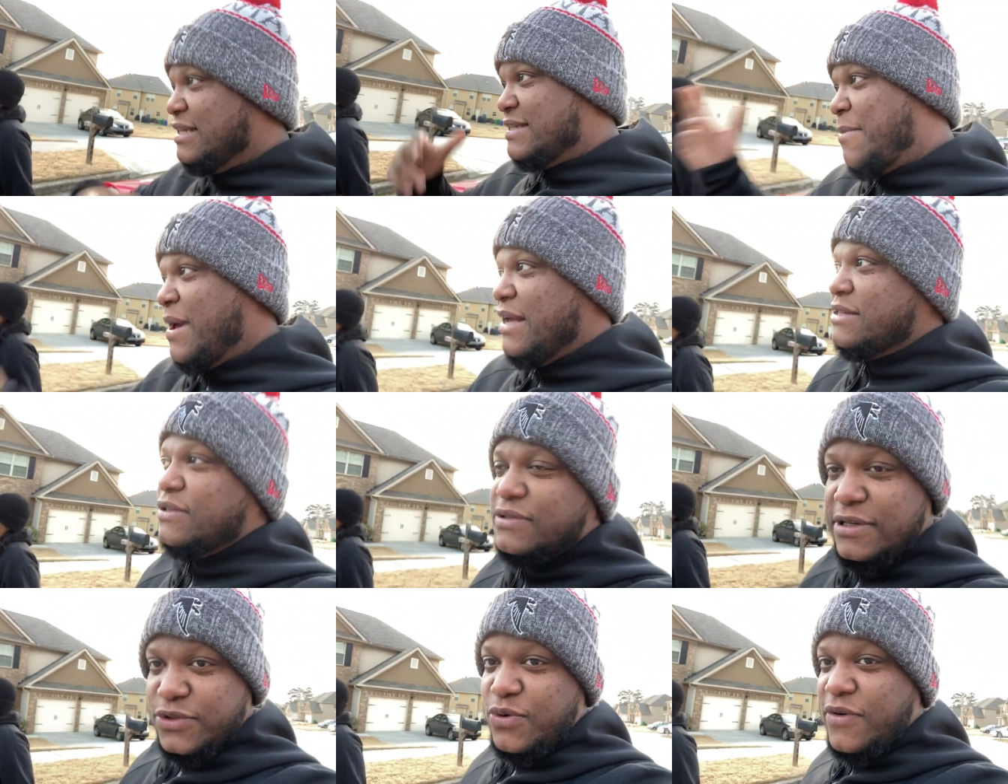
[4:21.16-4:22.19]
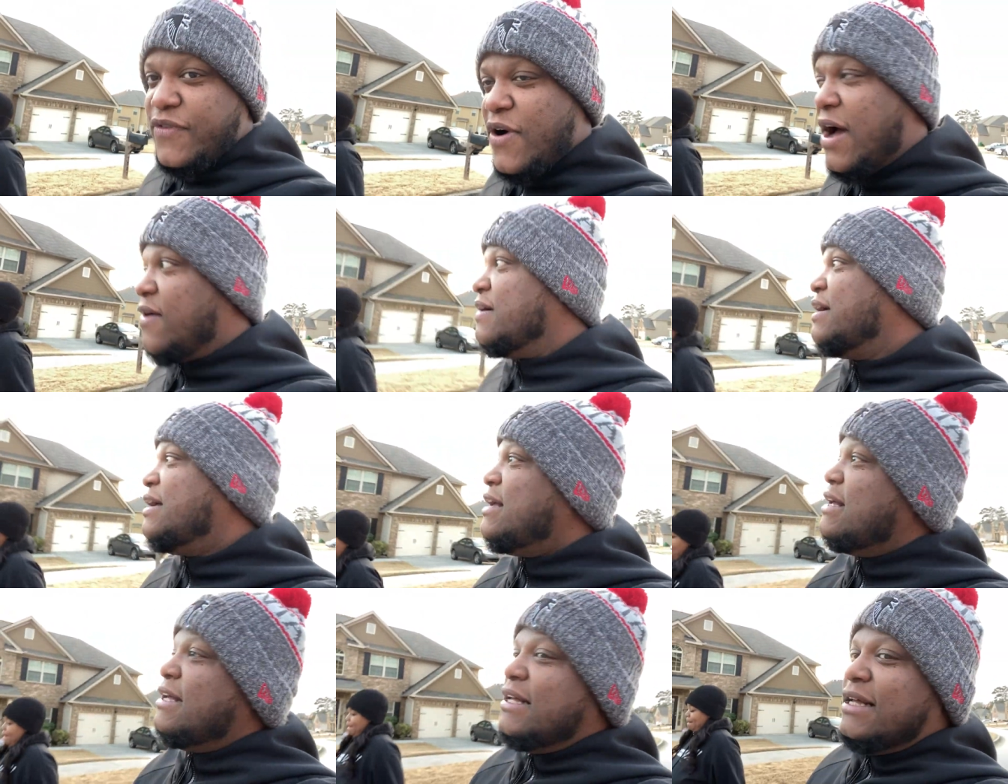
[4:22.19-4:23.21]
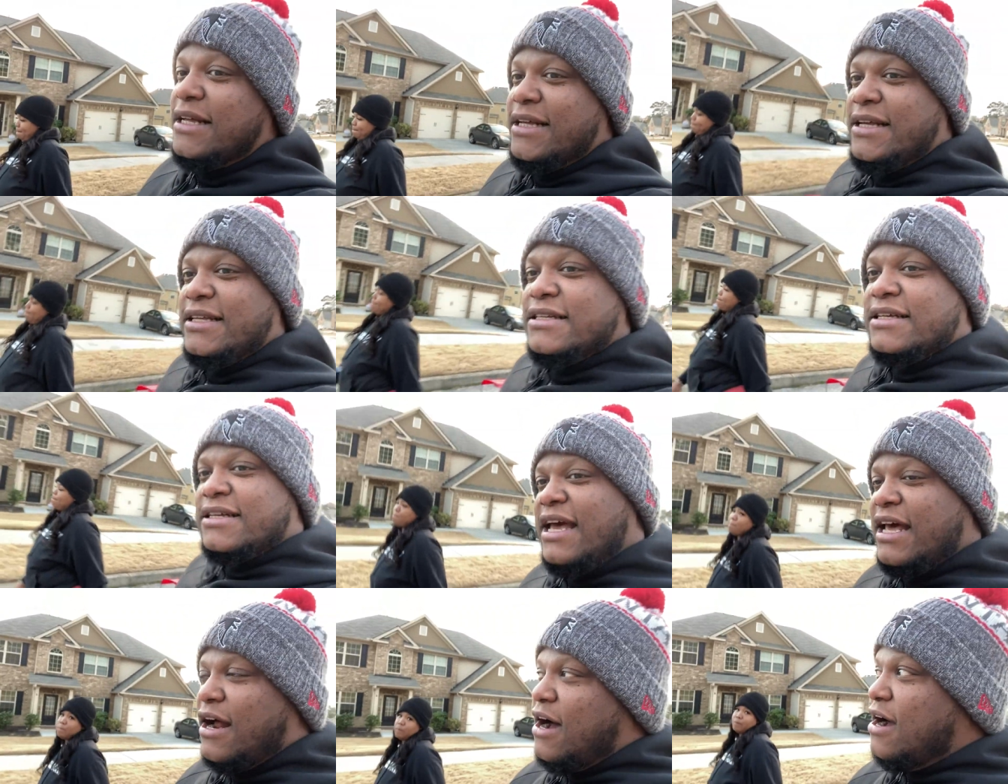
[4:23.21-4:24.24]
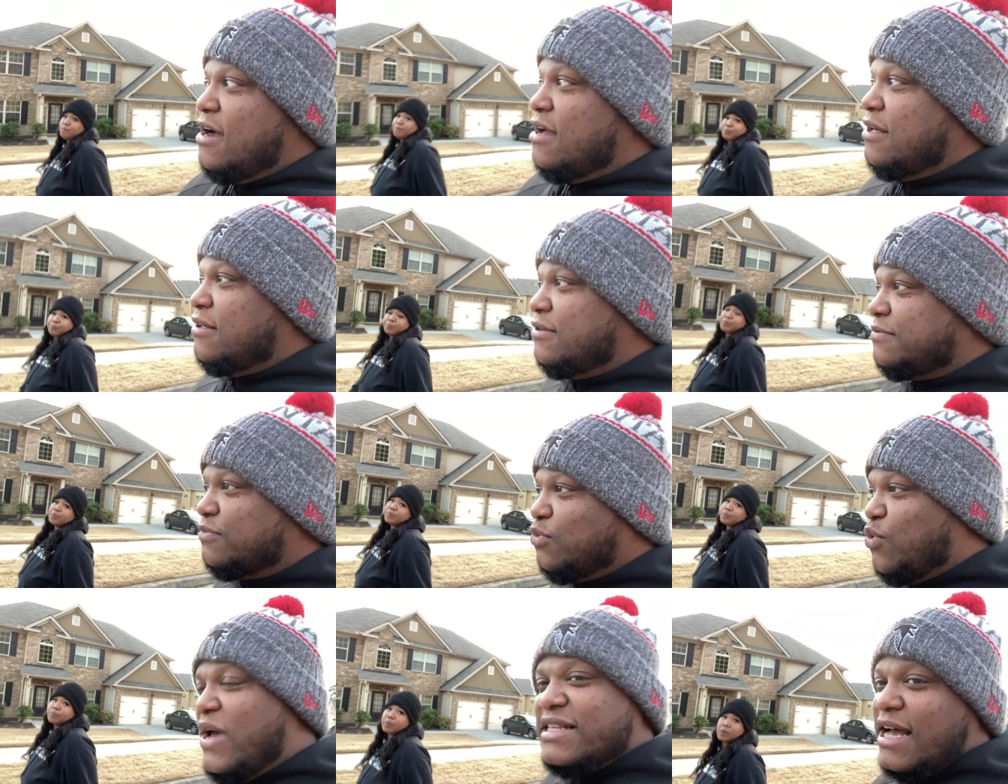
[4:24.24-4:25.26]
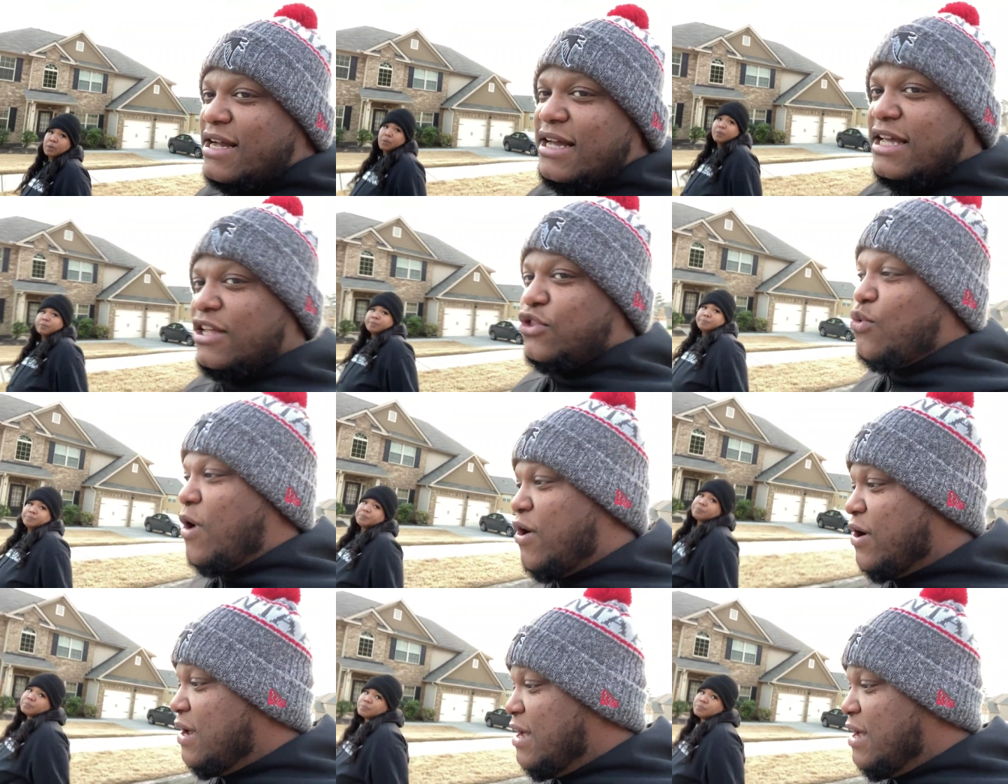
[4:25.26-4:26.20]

the time I ate Tuesday, it was 24 hours. And uh, Wednesday I couldn't get through work.